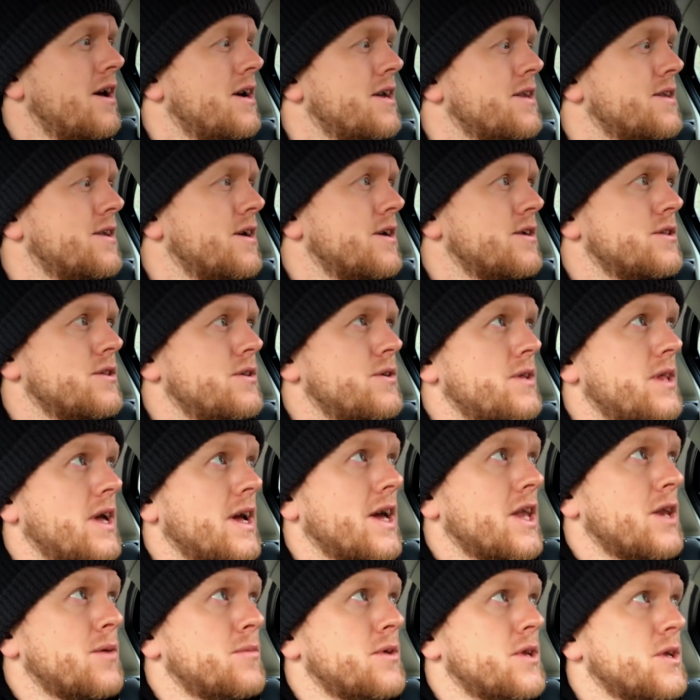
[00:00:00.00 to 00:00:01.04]
it doesn't look
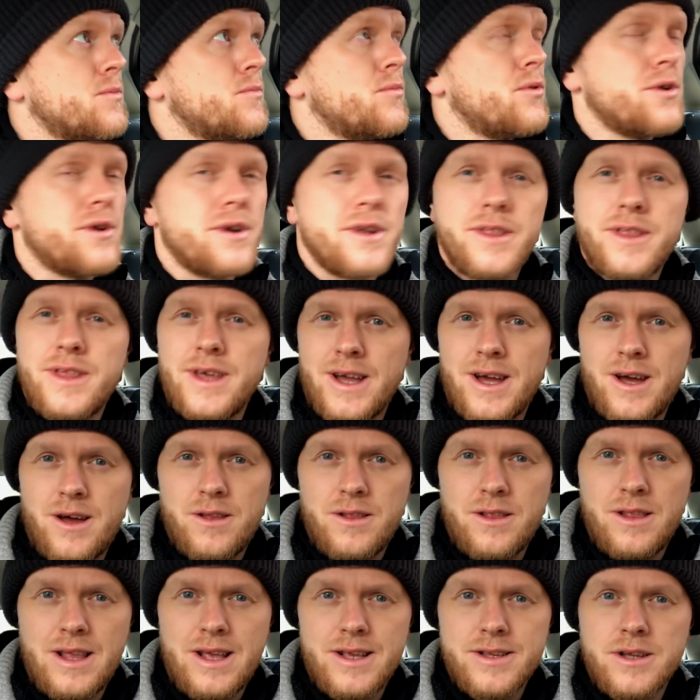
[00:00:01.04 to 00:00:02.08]
like anybody's put anything
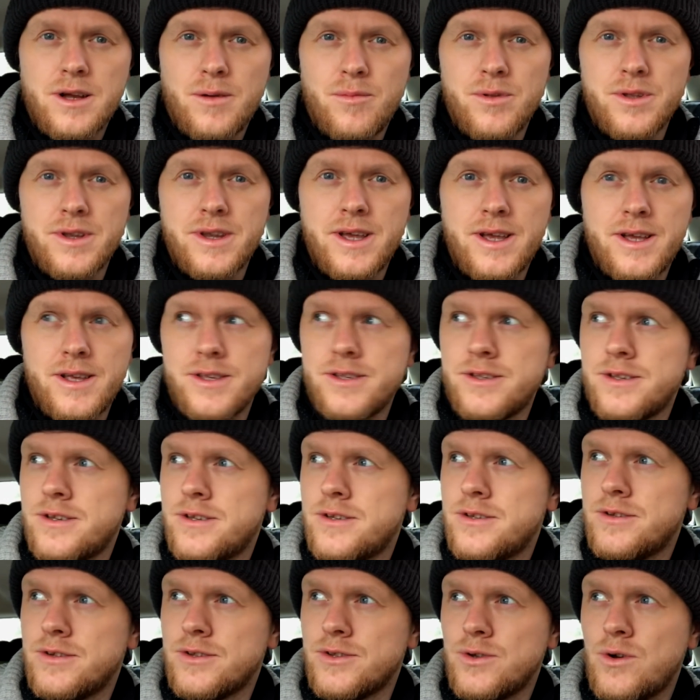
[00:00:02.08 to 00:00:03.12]
out in the last couple of days.
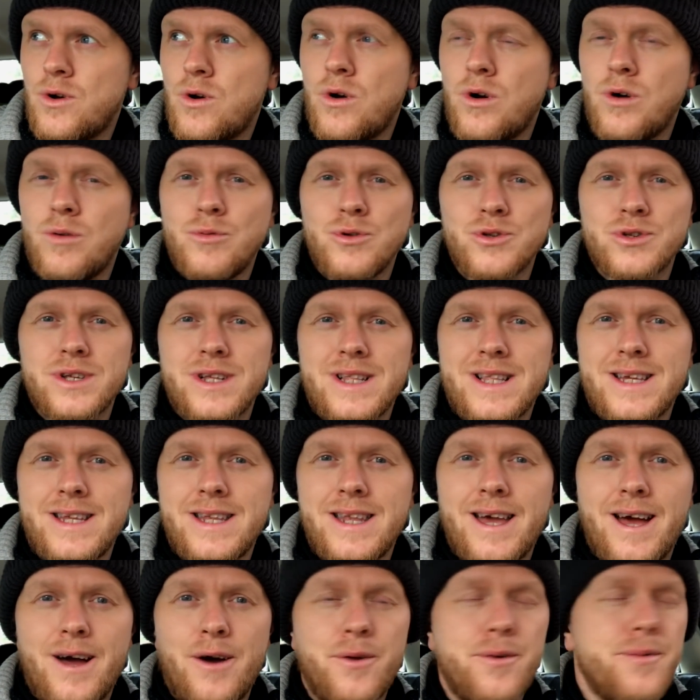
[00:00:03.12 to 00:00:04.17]
So it's almost
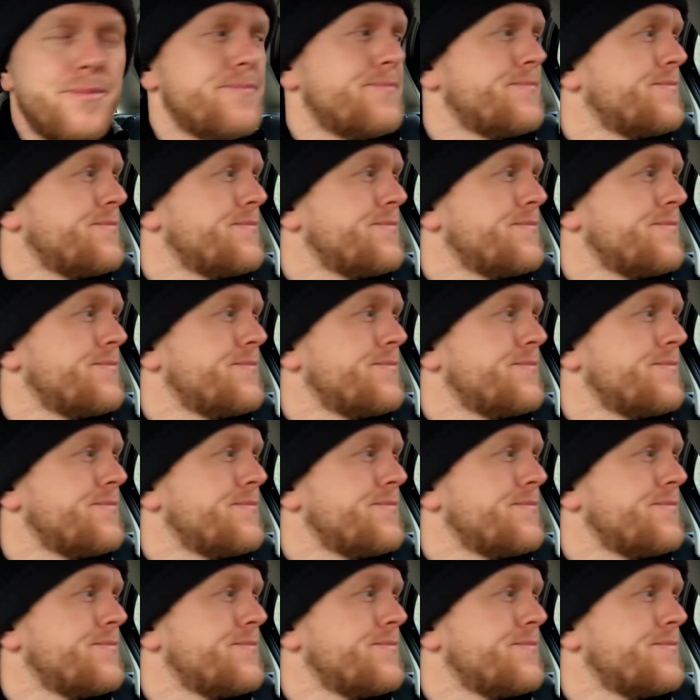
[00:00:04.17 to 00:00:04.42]
cleaned out.